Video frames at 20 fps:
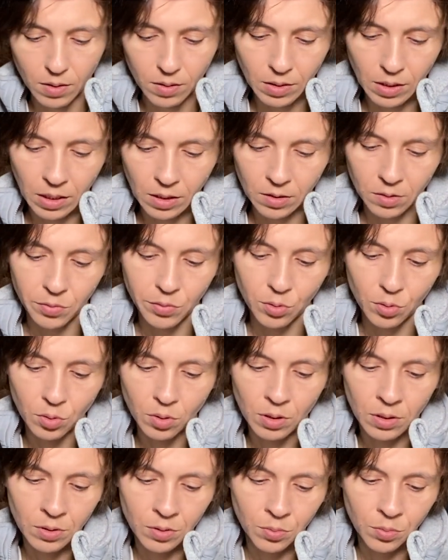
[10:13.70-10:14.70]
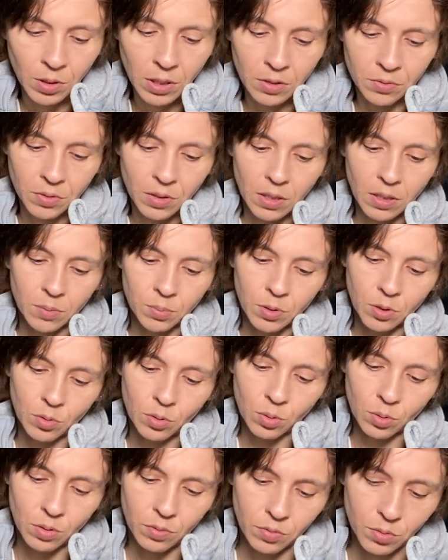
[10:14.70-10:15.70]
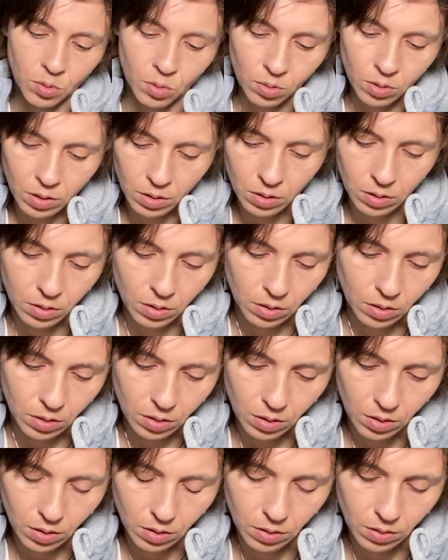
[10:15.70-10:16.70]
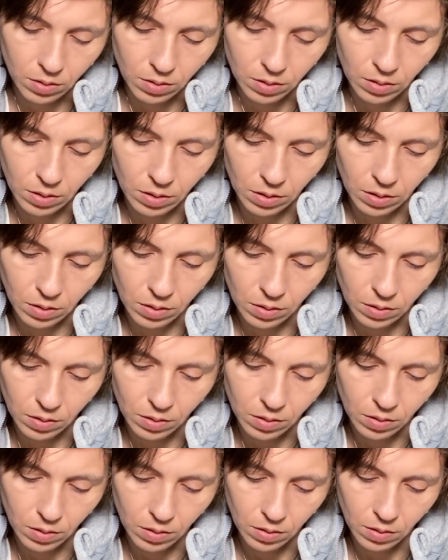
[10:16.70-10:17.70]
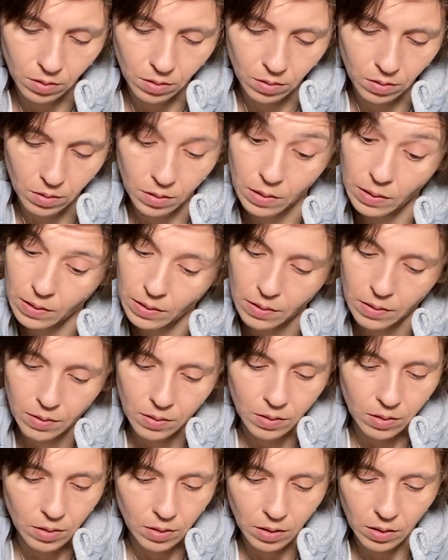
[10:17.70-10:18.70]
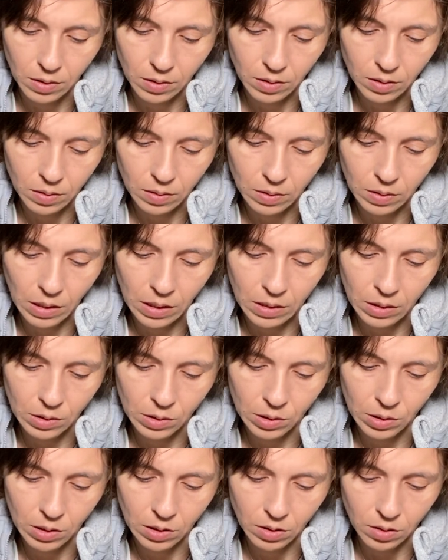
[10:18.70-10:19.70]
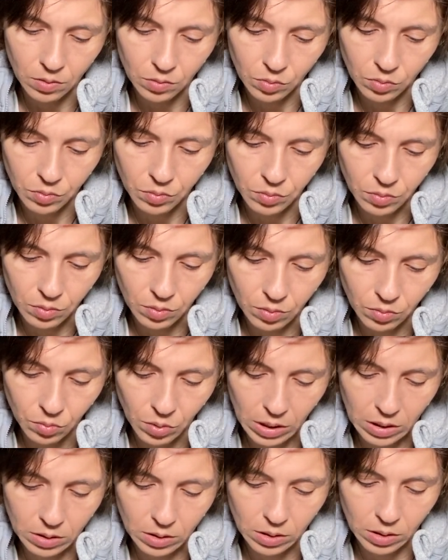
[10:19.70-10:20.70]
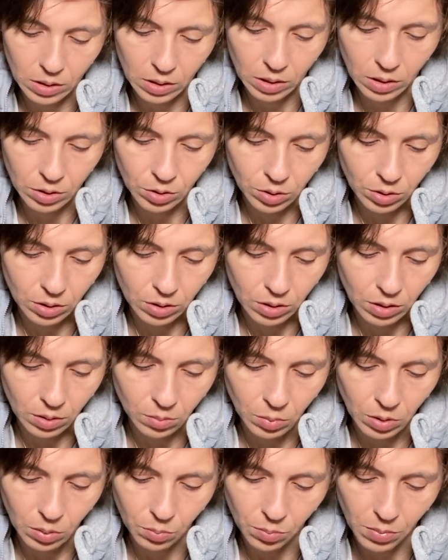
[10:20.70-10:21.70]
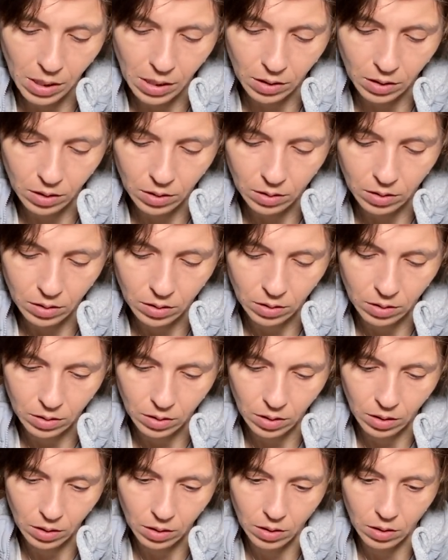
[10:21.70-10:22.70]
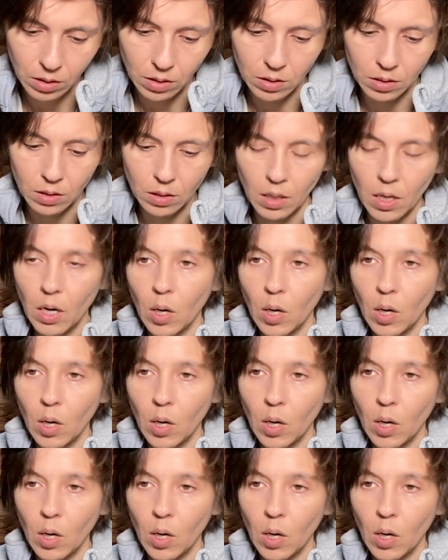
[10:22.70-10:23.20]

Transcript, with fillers: Nine of Swords, Three of Cups, Two of Swords. All right. See, this energy of reconciliation is coming back at stake here.